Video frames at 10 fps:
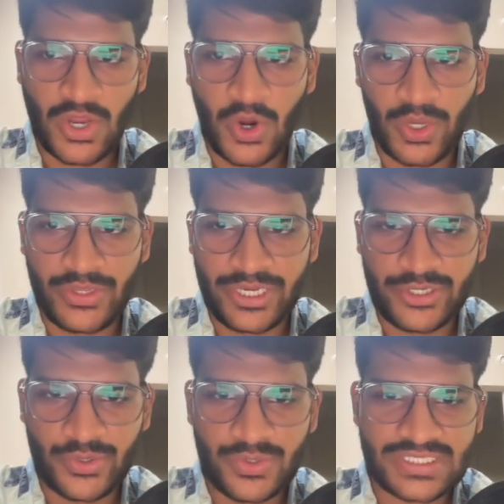All you need
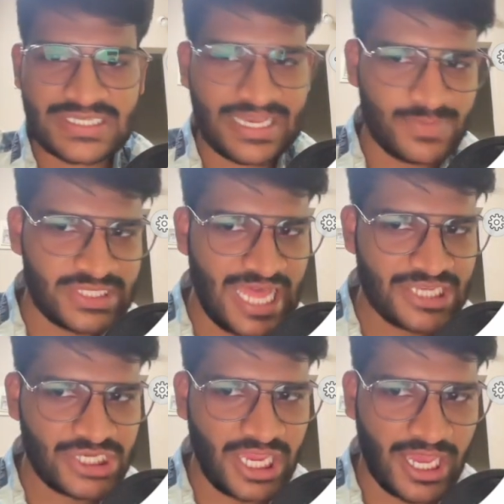to do is type
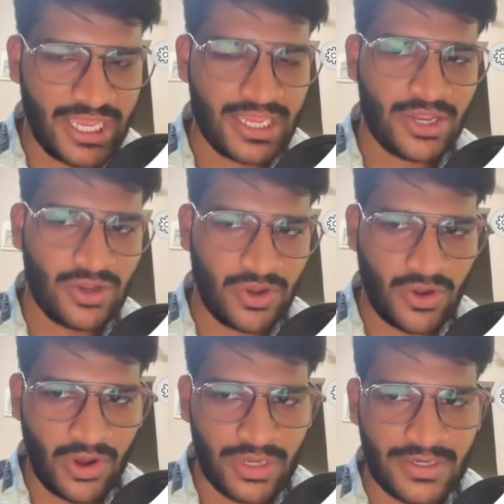slash AI
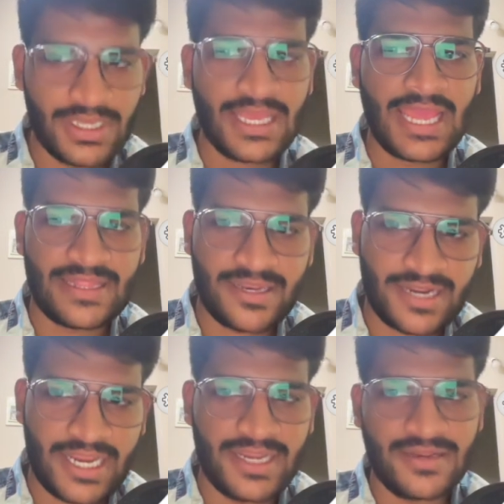colon and then
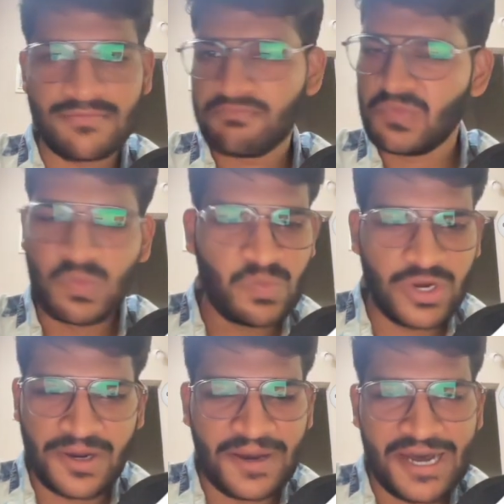write
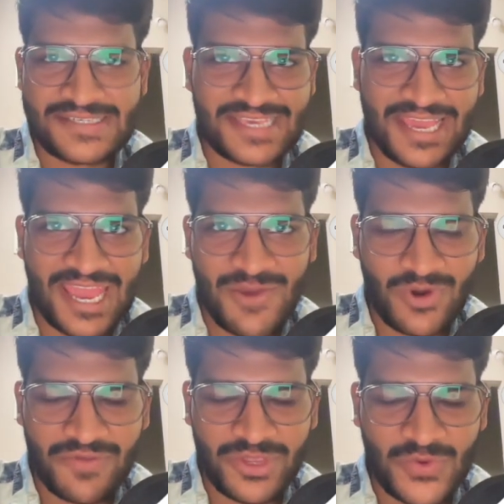uh, ask AI
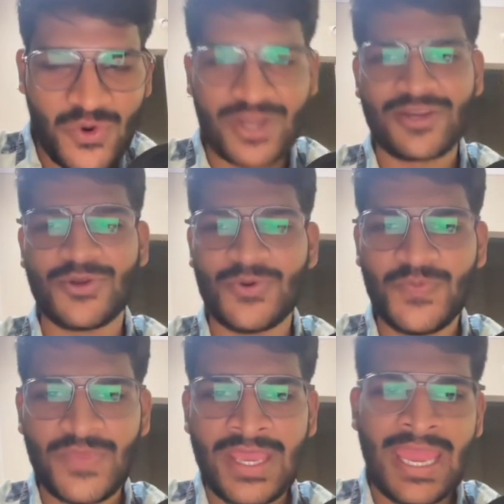whatever you want it to
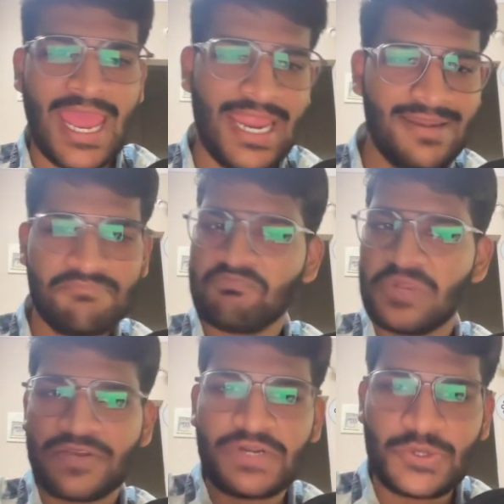do, and
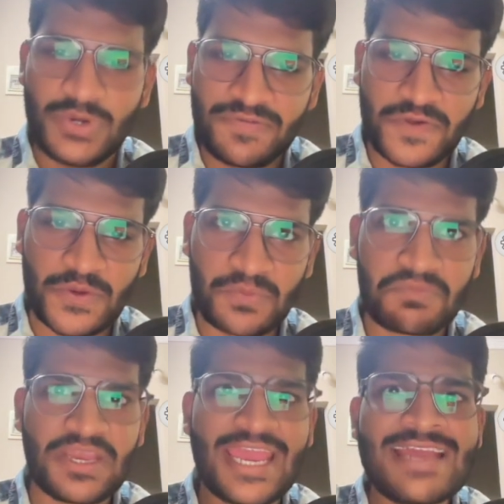it will do it for you
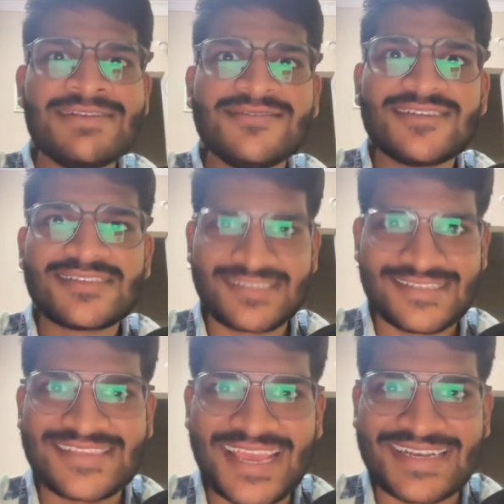in just
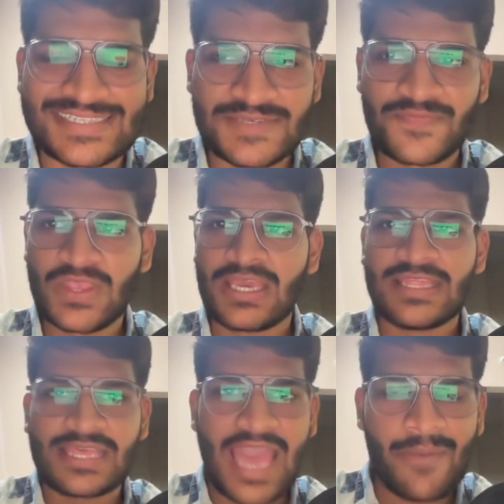seconds.
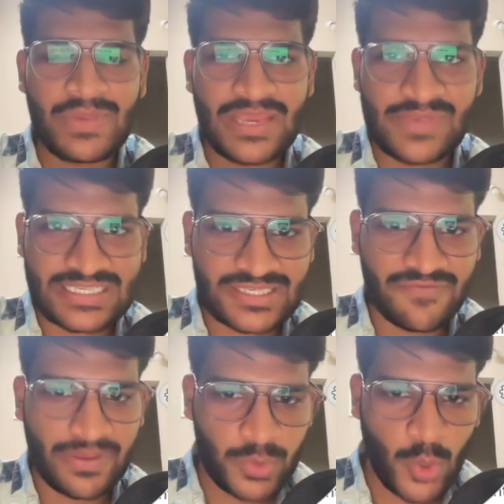The app name is
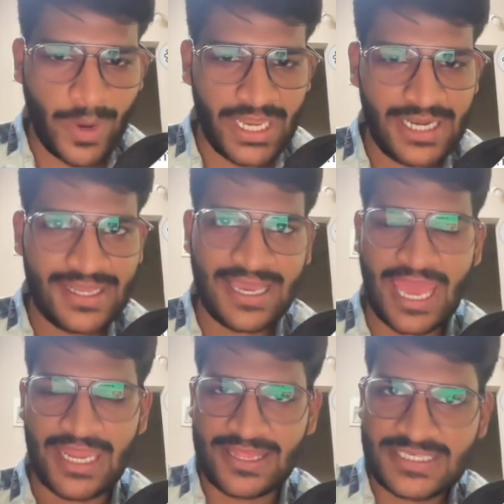Web Copilot
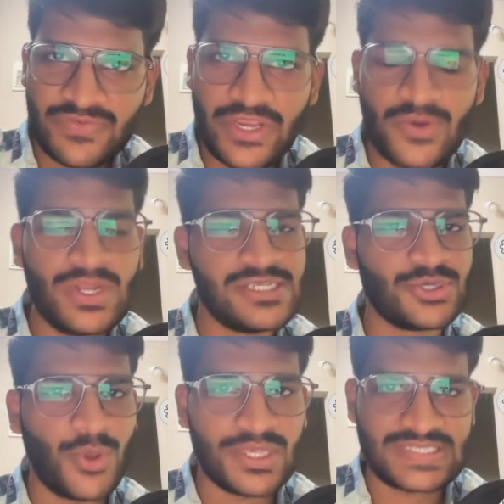and in this video I'll
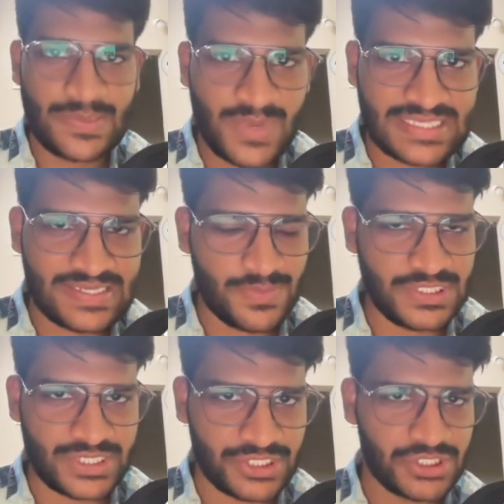show you a step-by-step
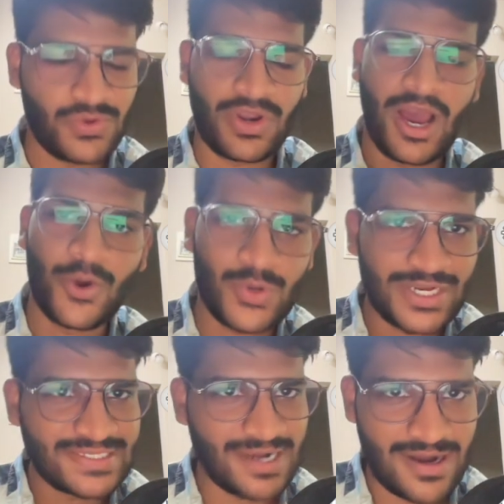-step instruction on how to
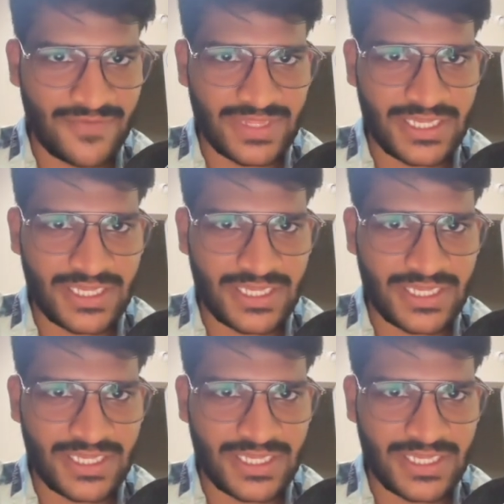get started.